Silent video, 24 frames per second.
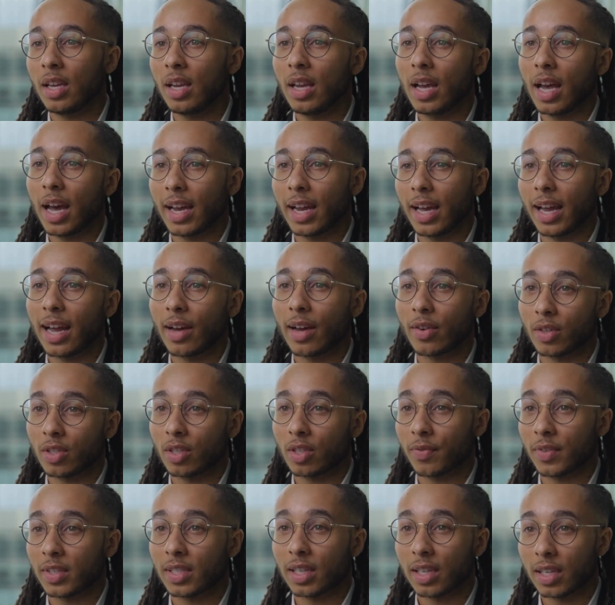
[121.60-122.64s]
and it allowed us to
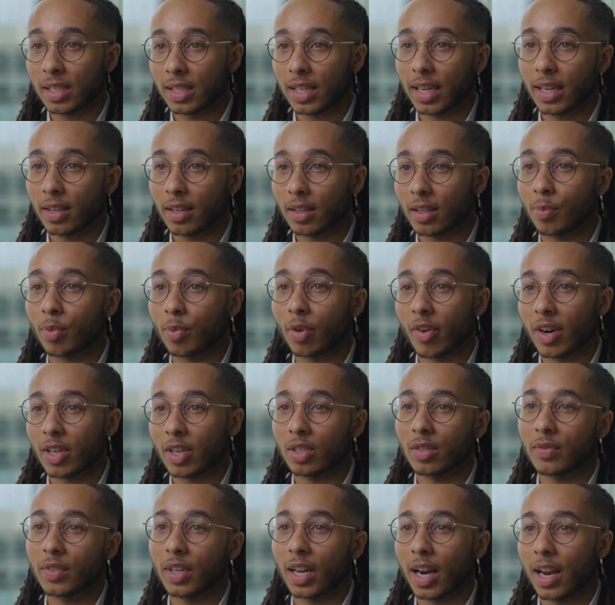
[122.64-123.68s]
facilitate the progression
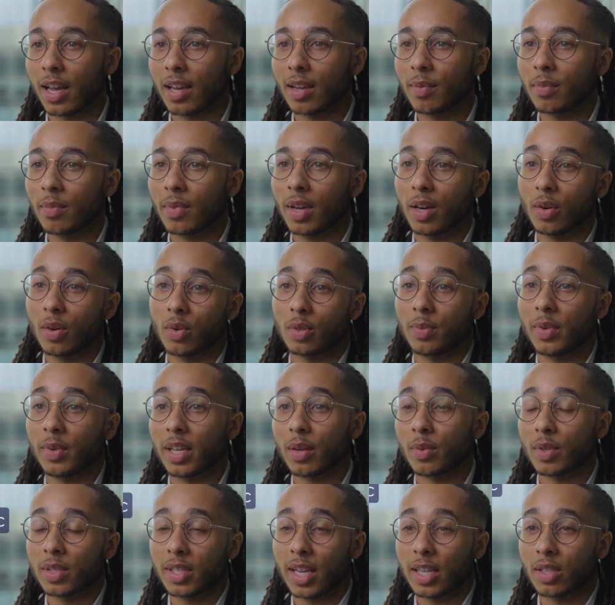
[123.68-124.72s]
of the claim, and ultimately
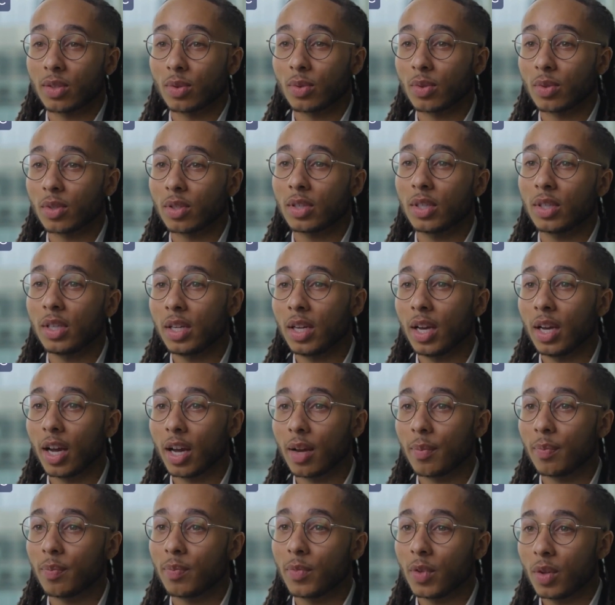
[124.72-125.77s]
was settled
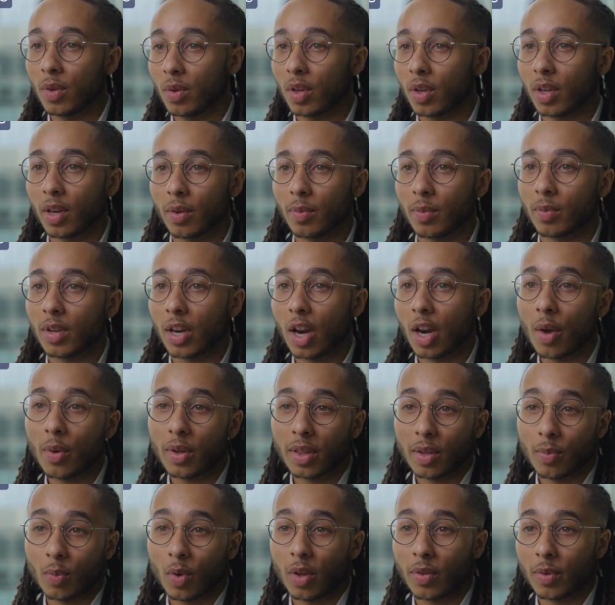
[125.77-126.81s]
lower
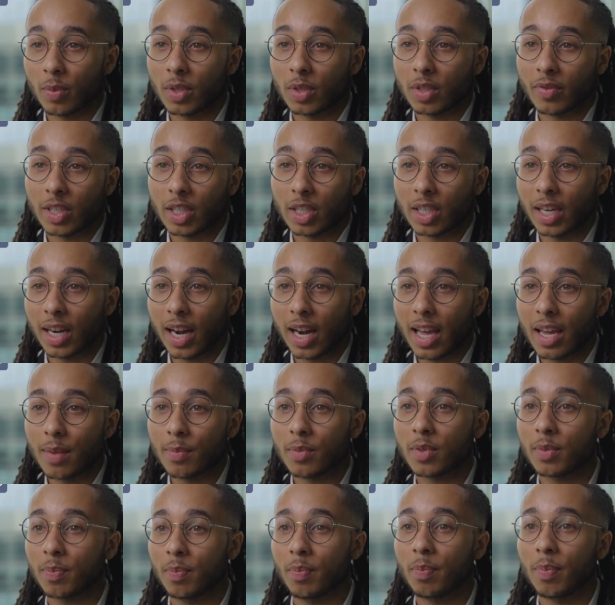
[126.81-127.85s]
than what was originally
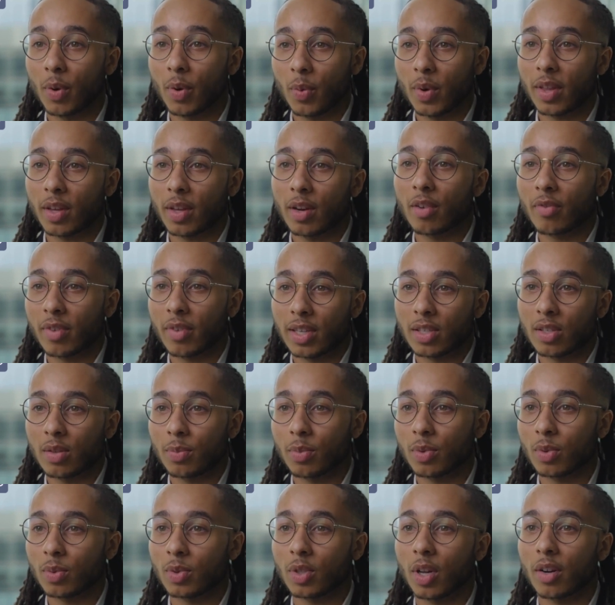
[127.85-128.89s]
claimed, but within a
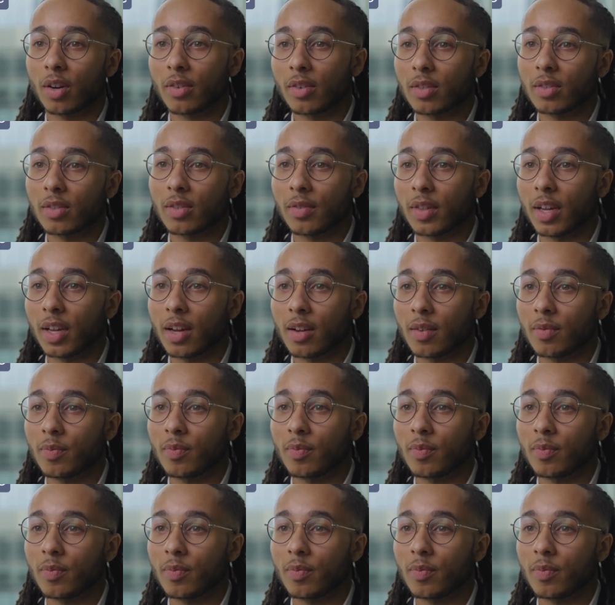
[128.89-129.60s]
reasonable tolerance of that.